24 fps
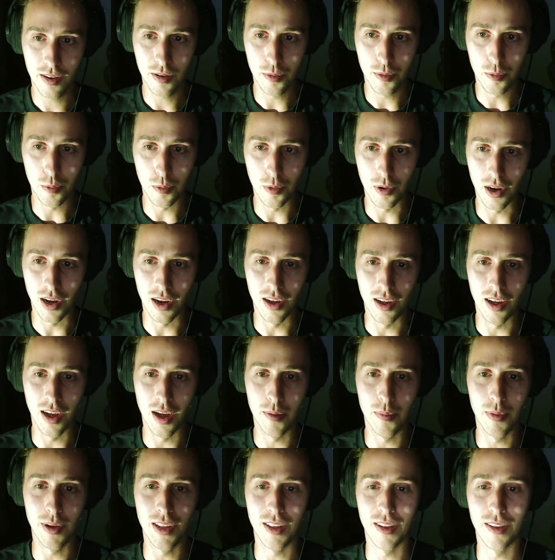Well, I
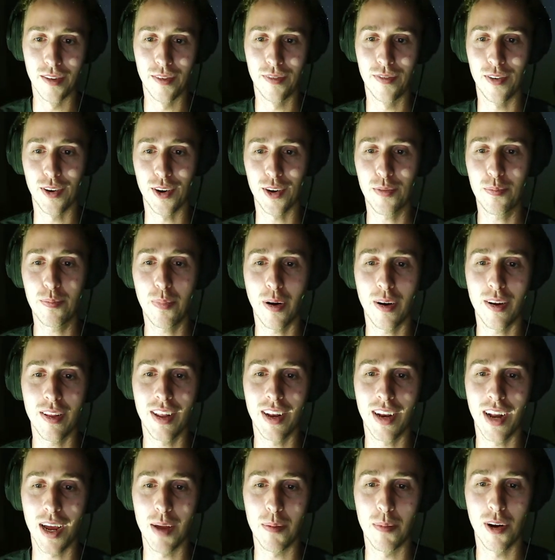mean, the first part of the
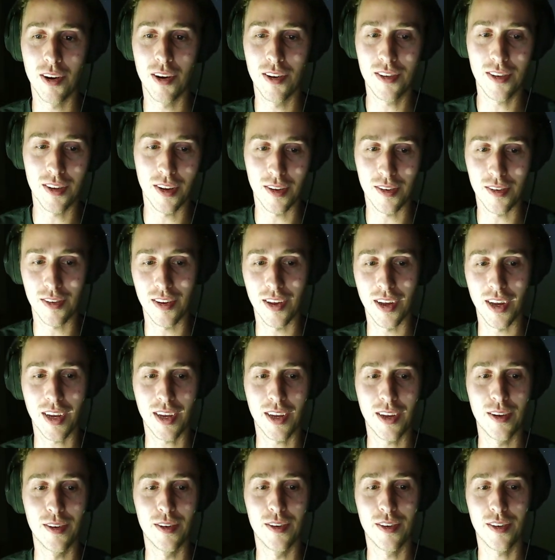nightmare sounds
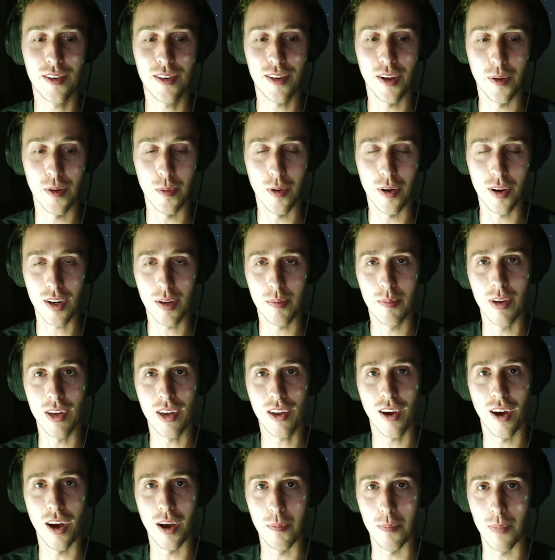like you just don't want to be
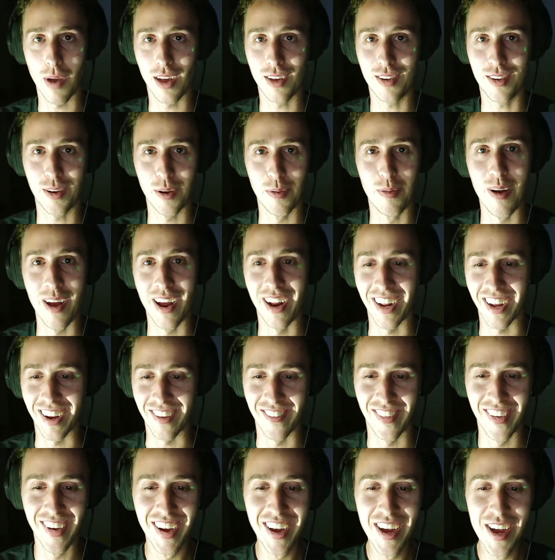caught
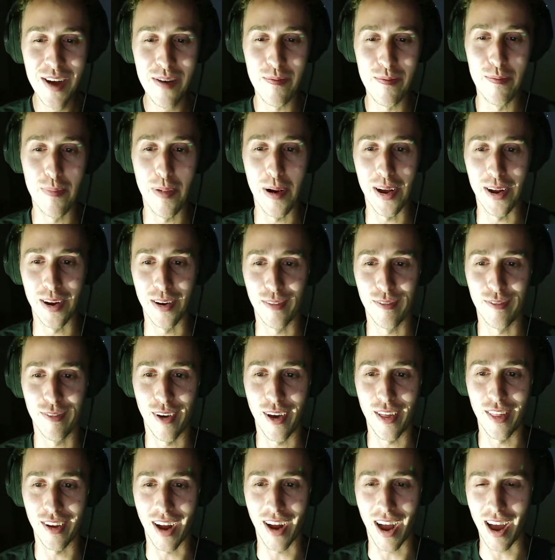masturbating by your
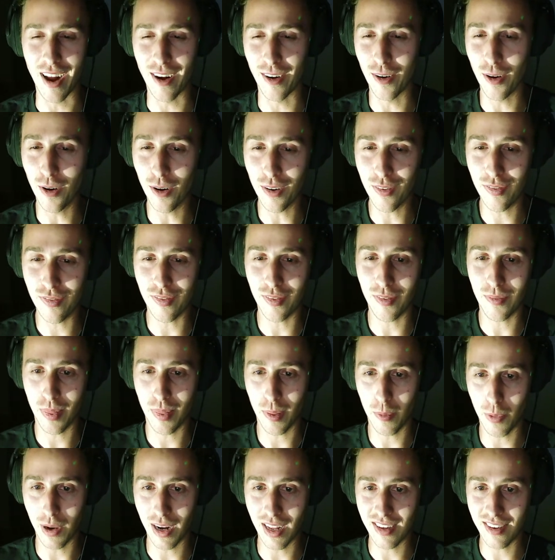father. I don't know if,
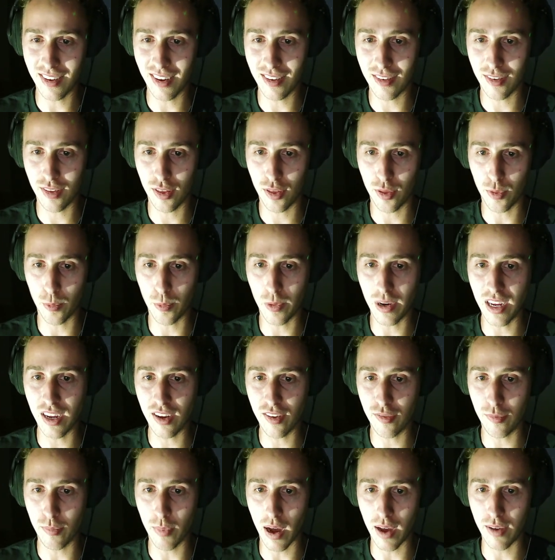when he says 3
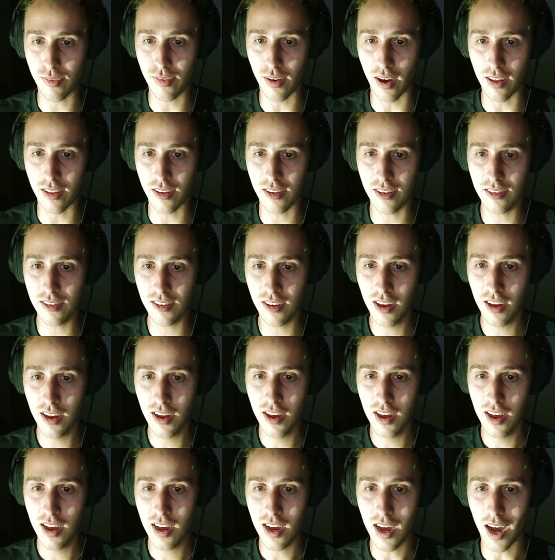of my fathers,
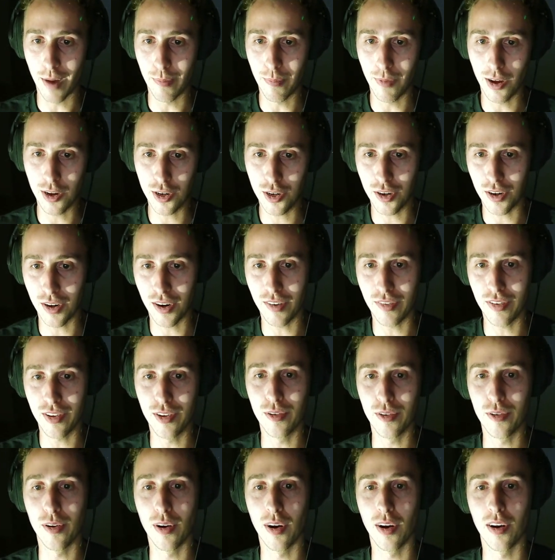I'm not sure if
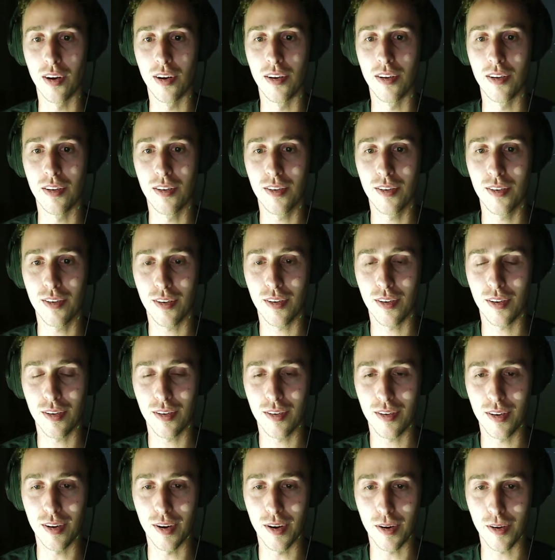you were,
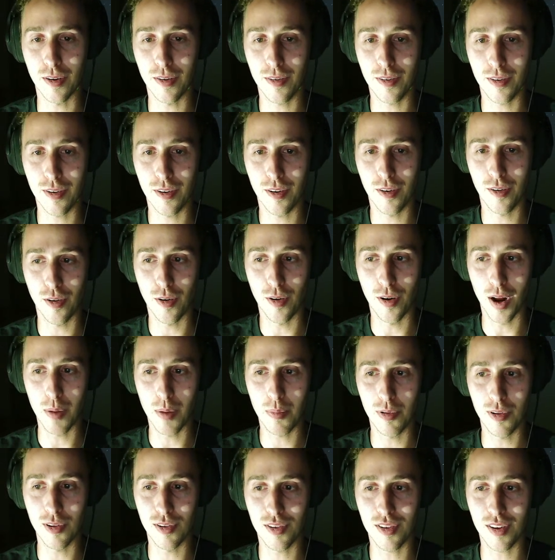growing up
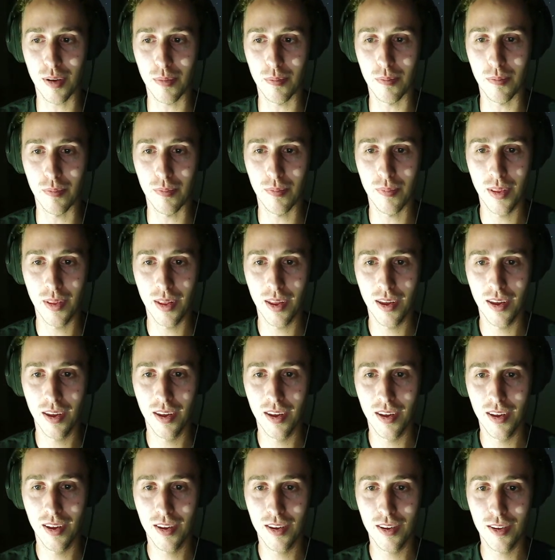in some
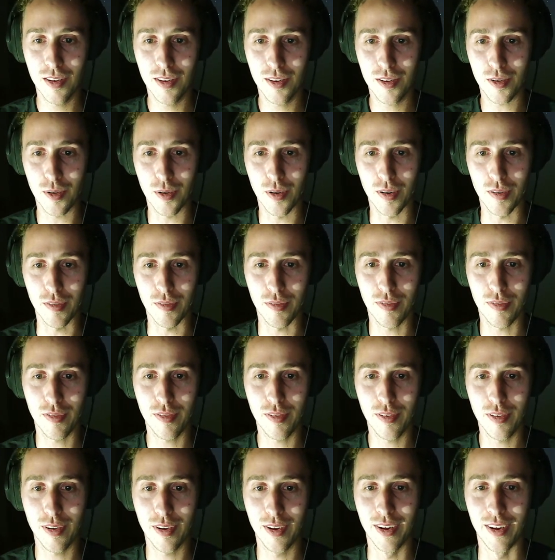sort
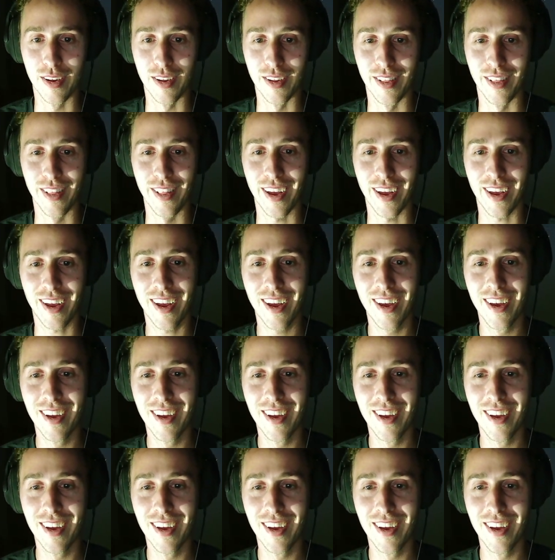of like